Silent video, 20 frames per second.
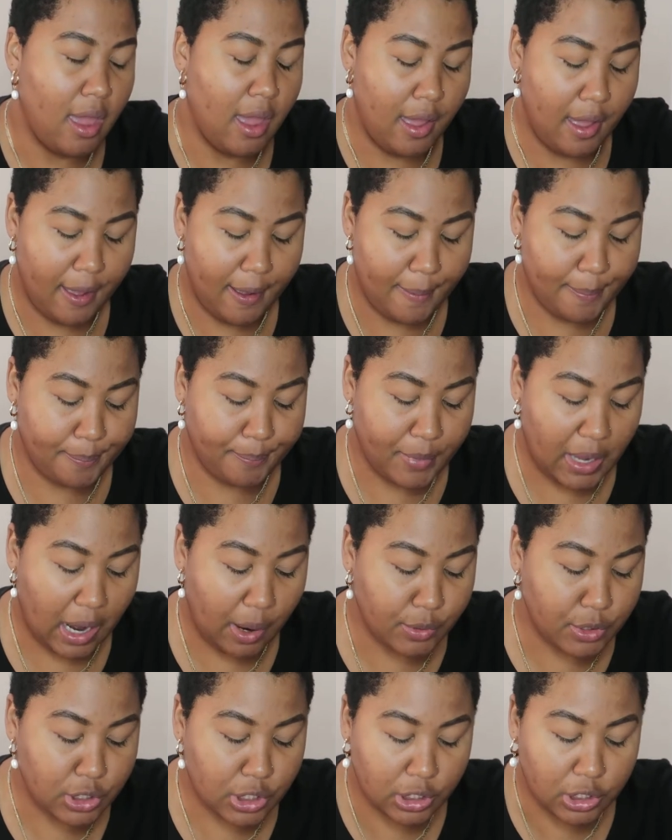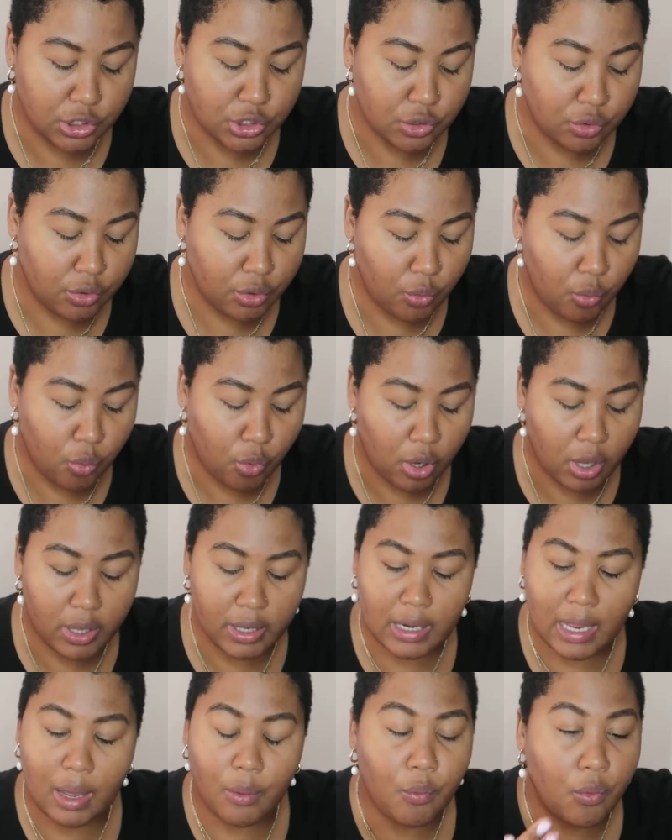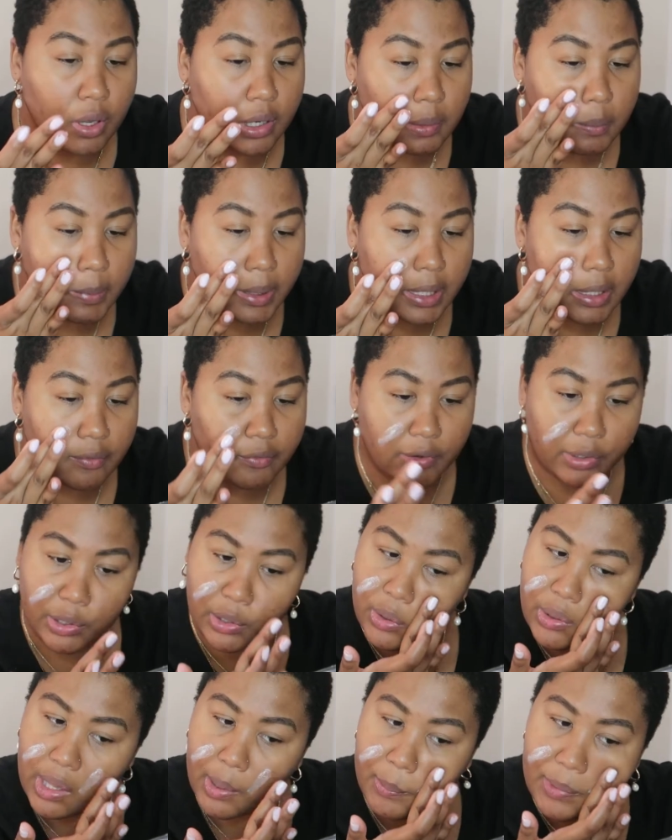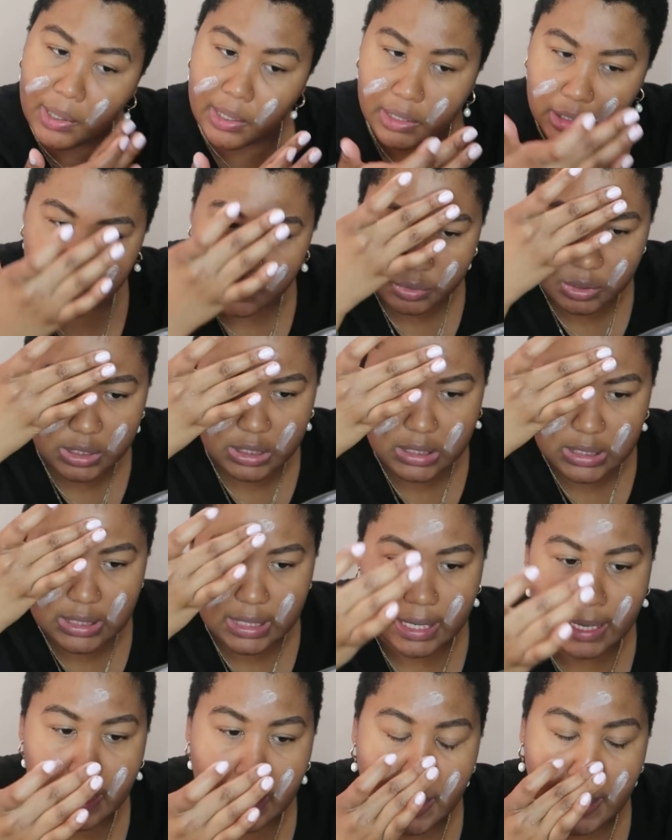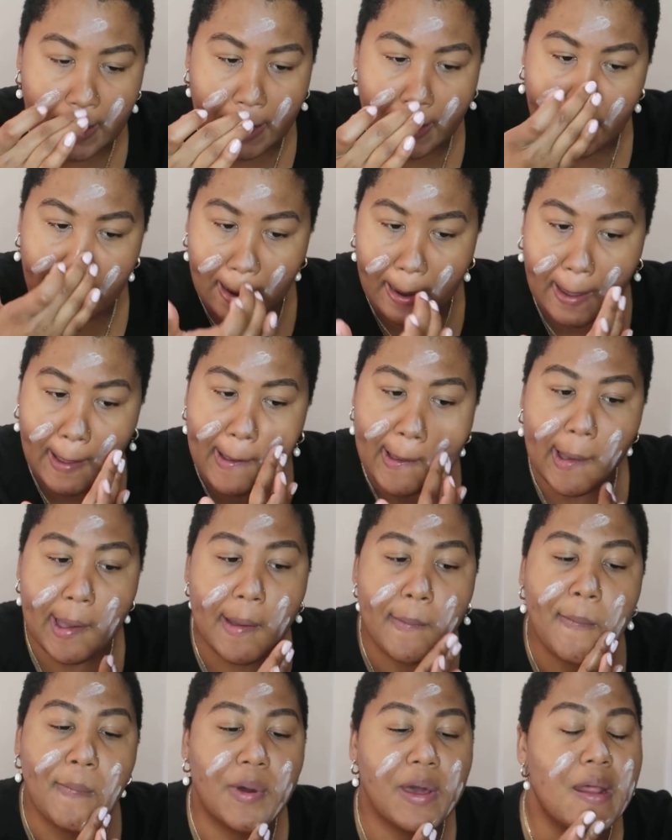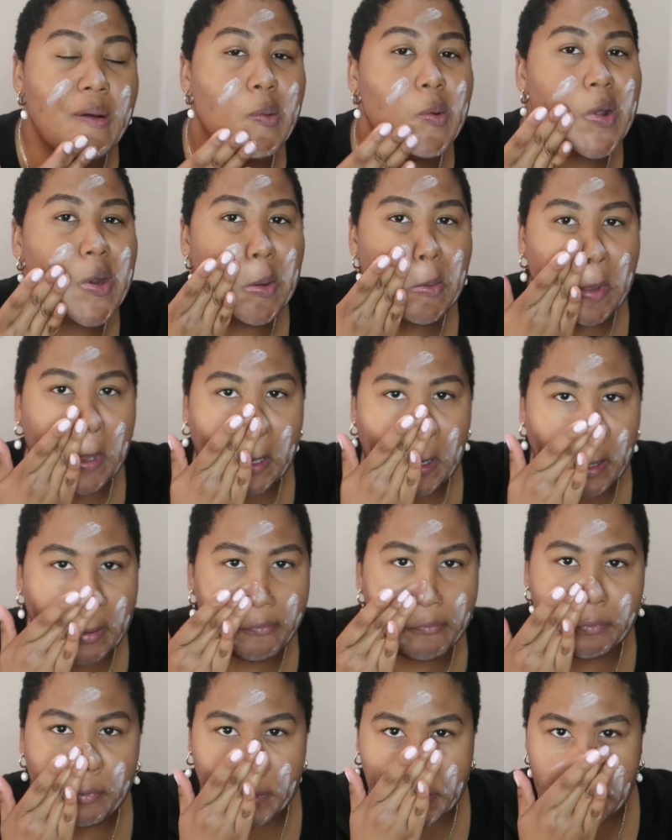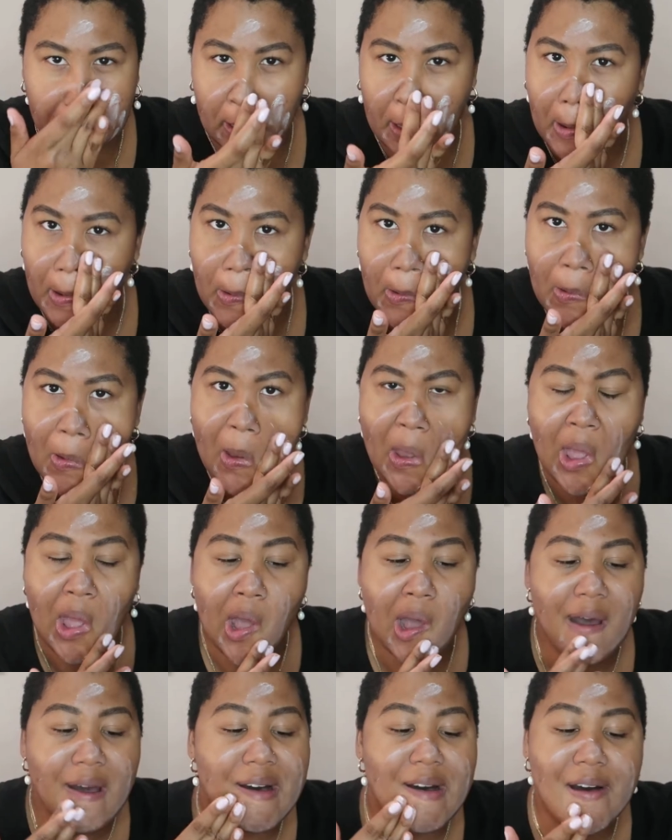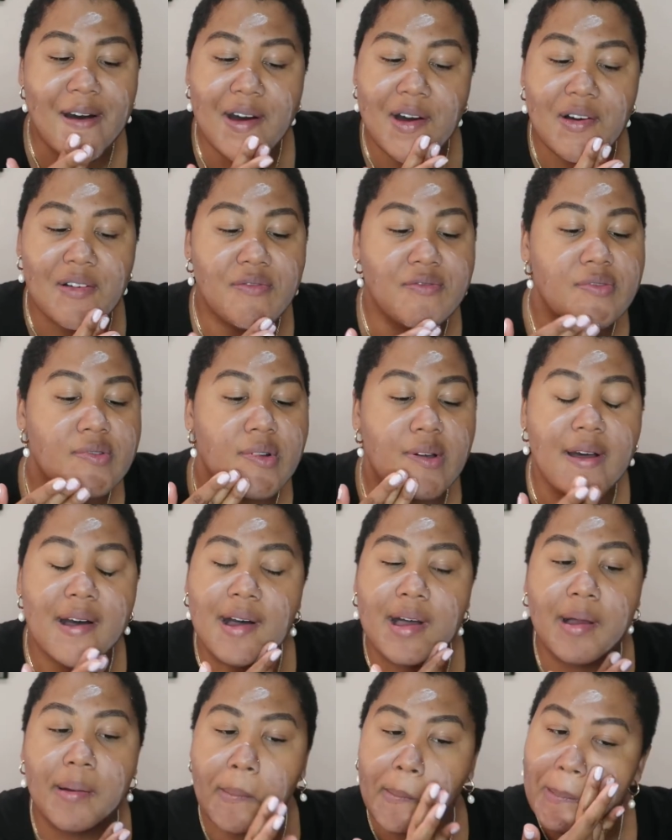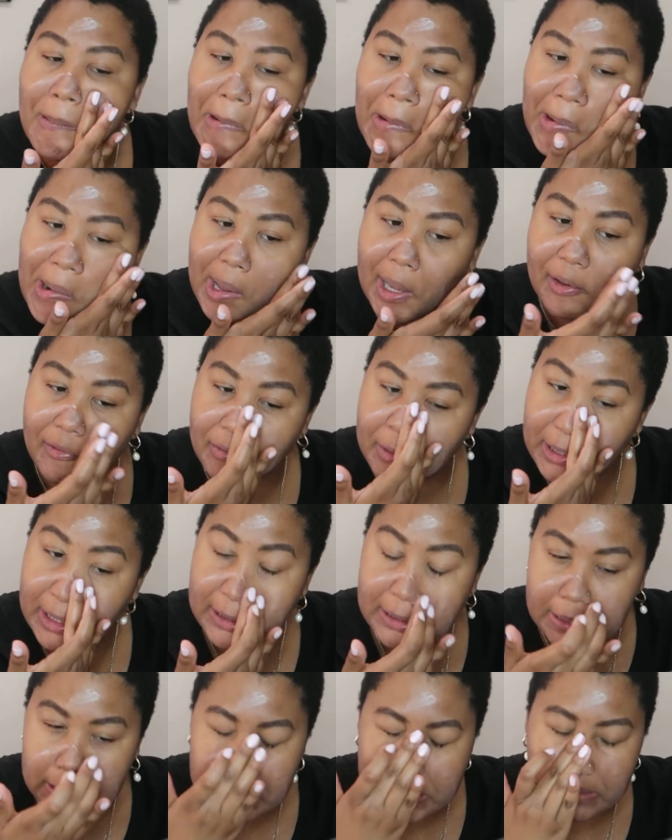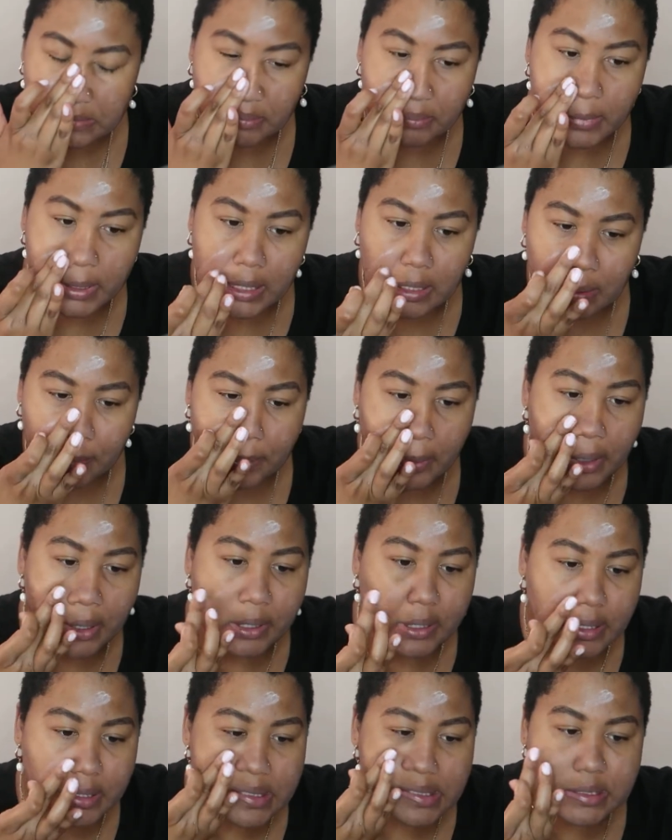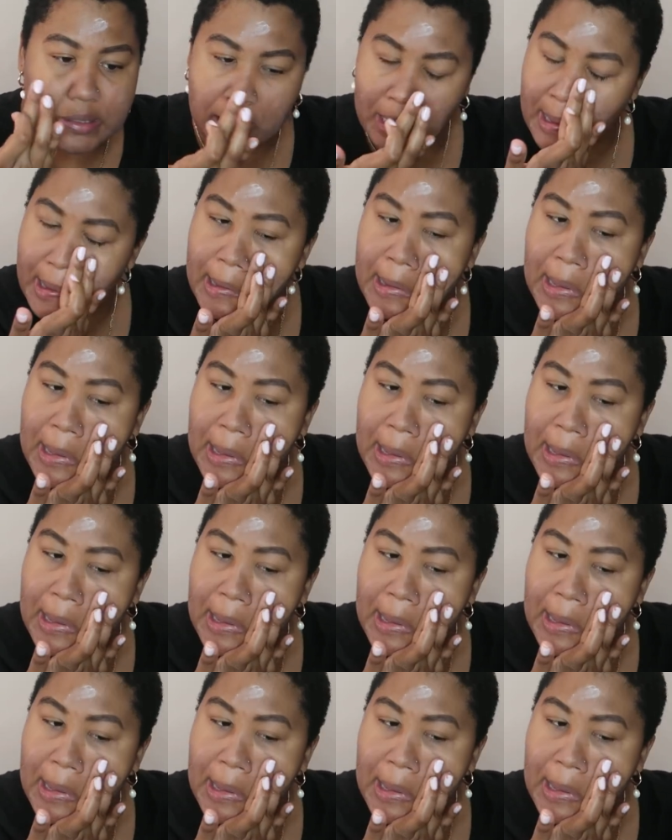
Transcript: Um, I was gonna do the one, I wanna make a video, I'm not gonna do it today, um, but I wanna make a video of, um, I forgot this makeup artist